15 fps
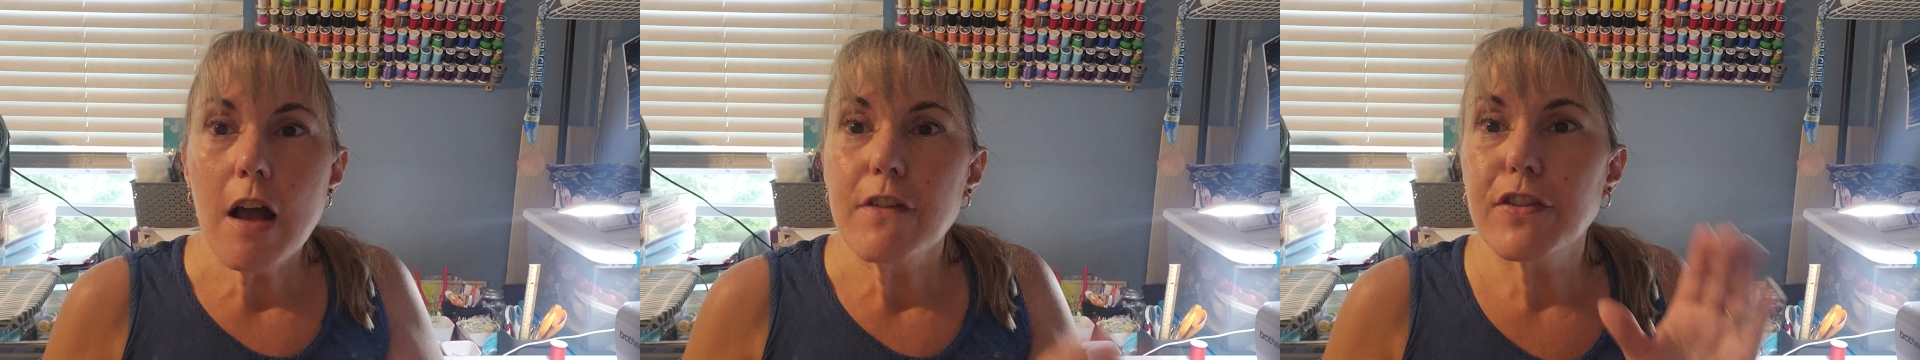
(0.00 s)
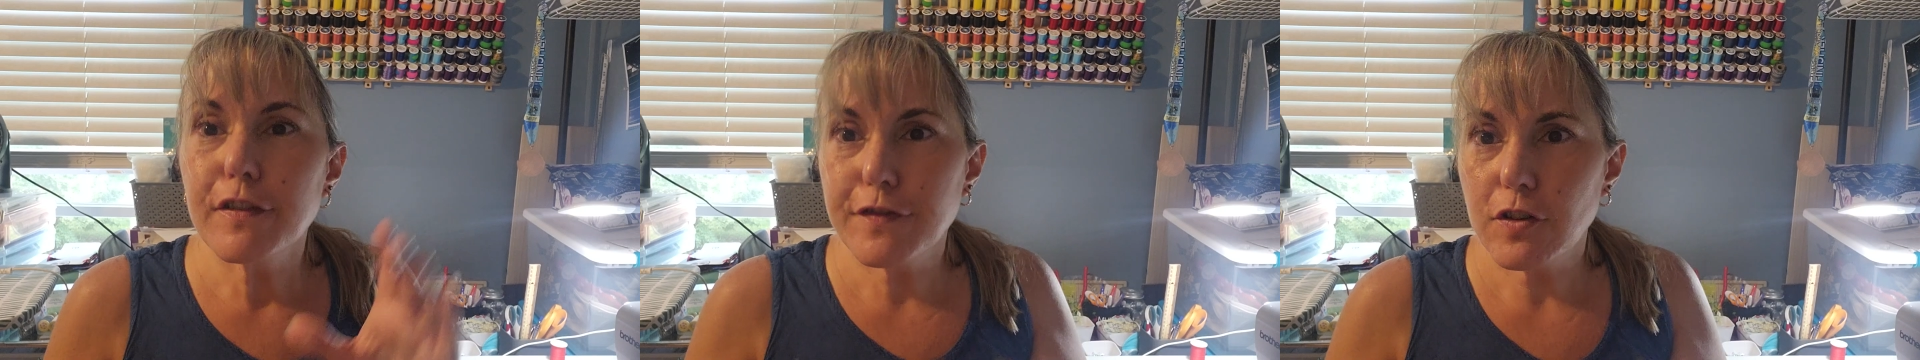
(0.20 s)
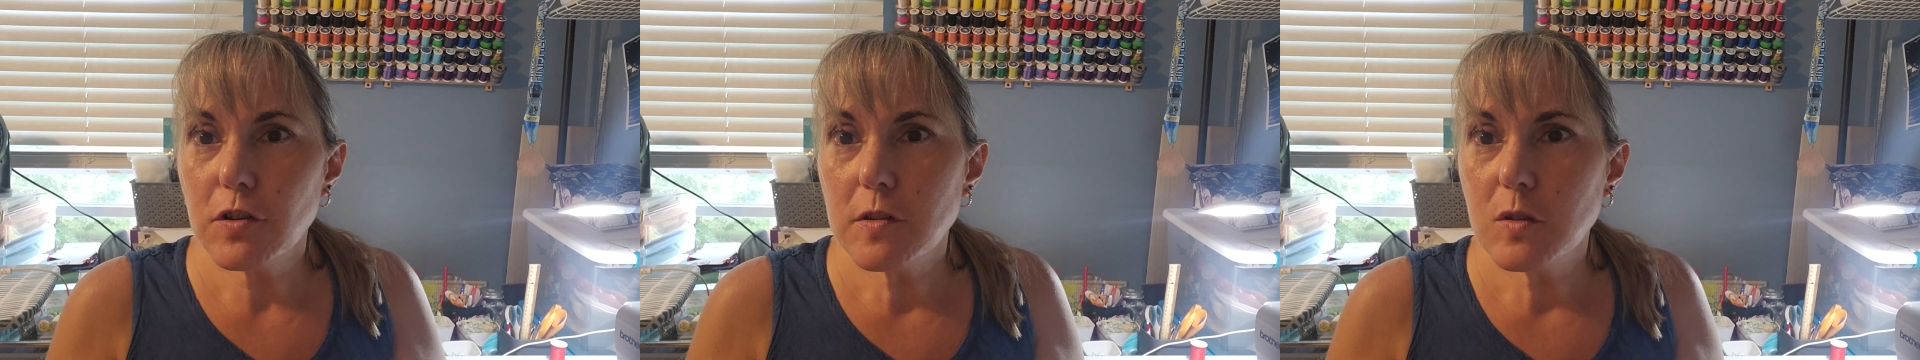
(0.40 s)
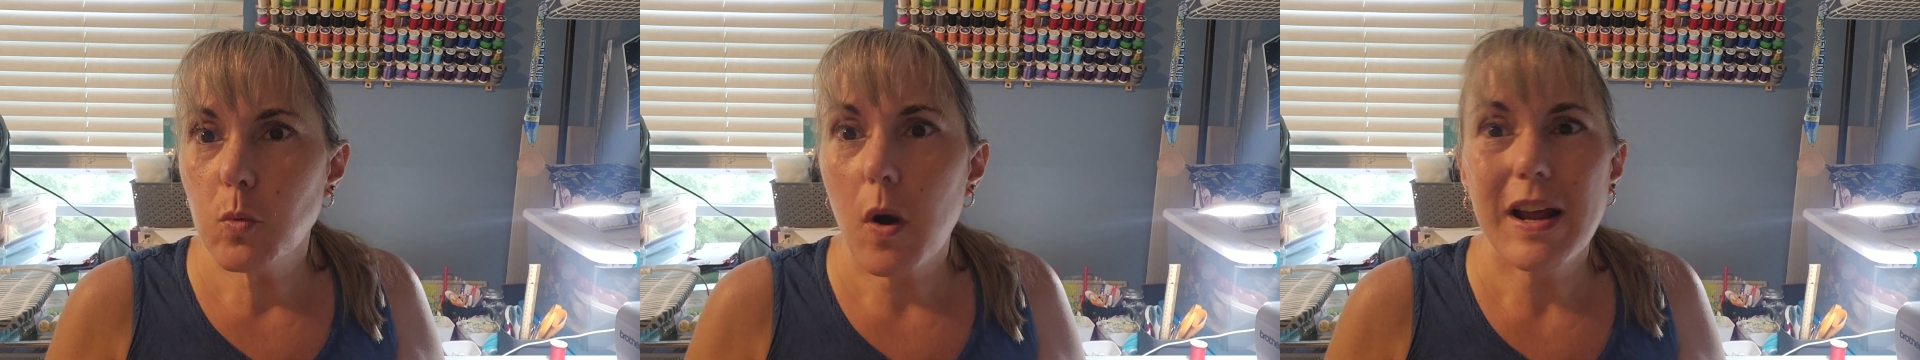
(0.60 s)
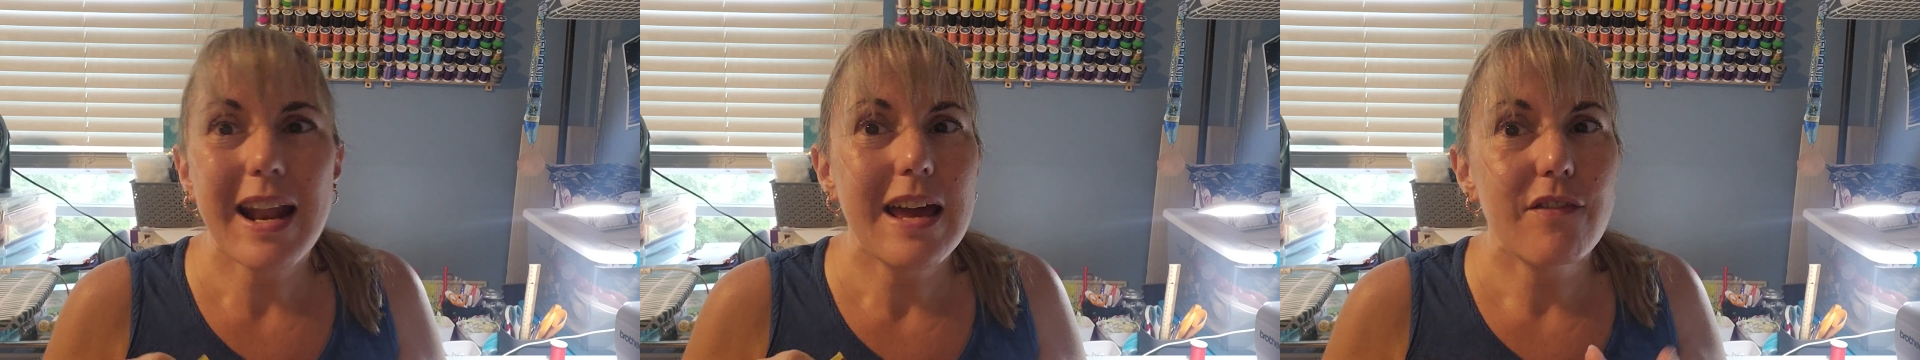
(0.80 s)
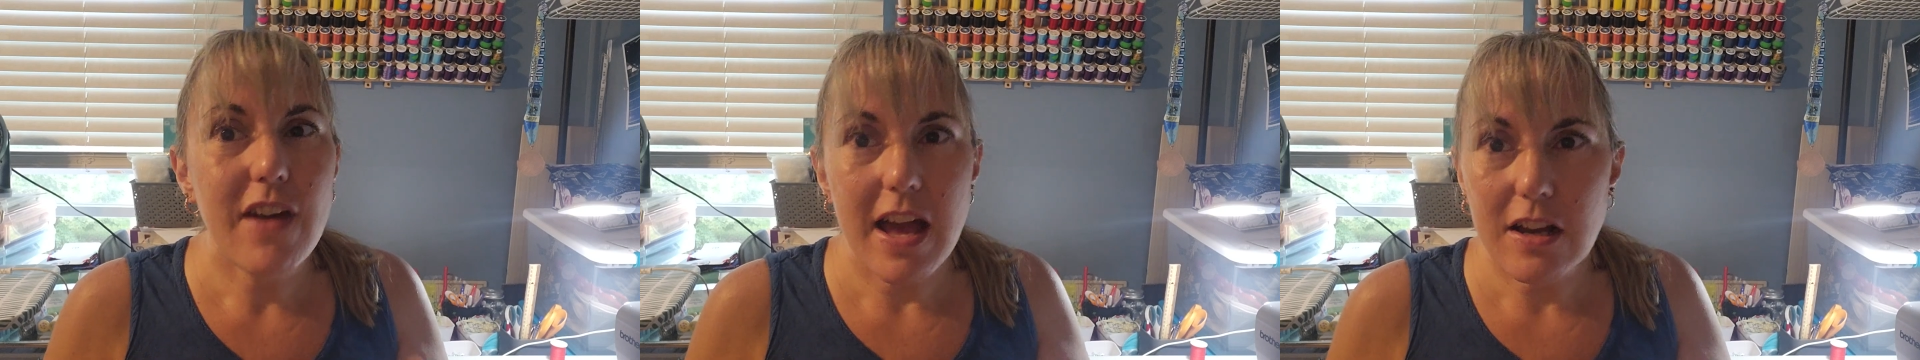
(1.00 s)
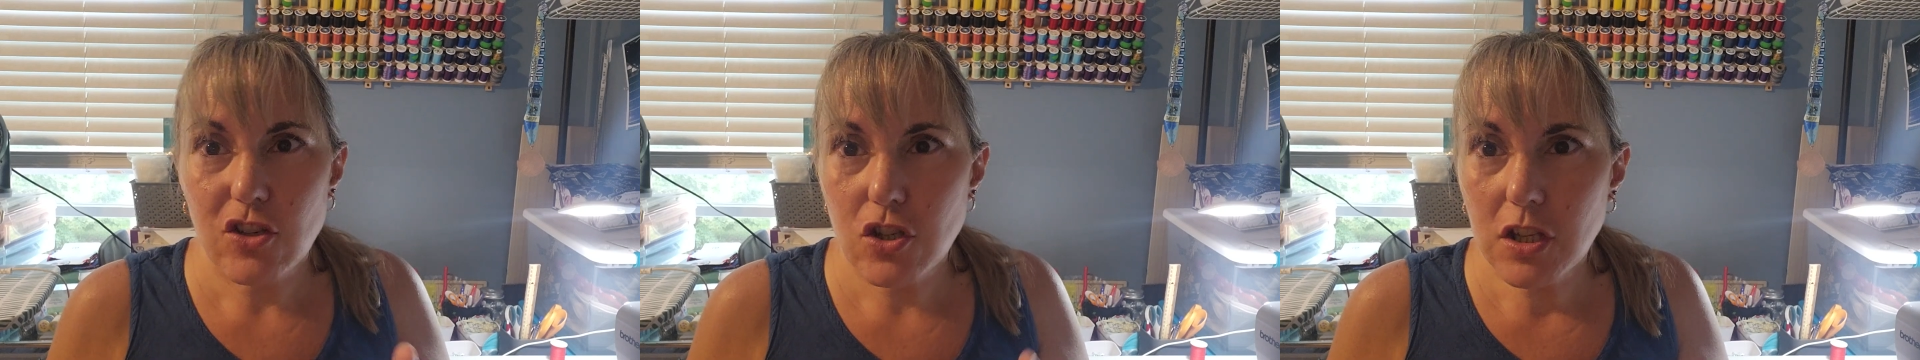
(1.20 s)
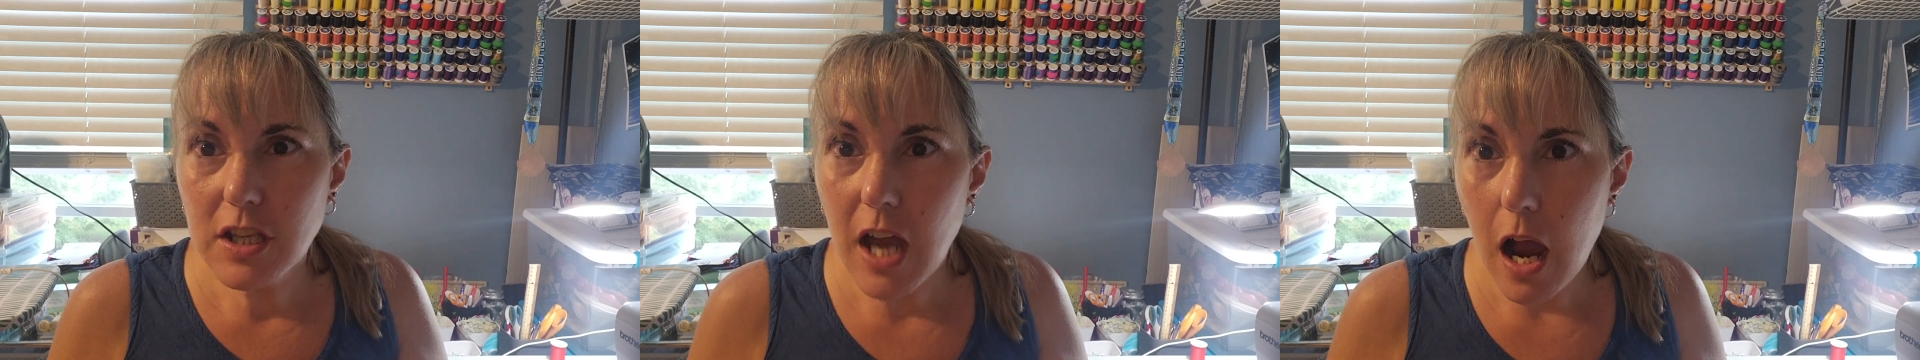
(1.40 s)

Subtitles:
The first one, I've actually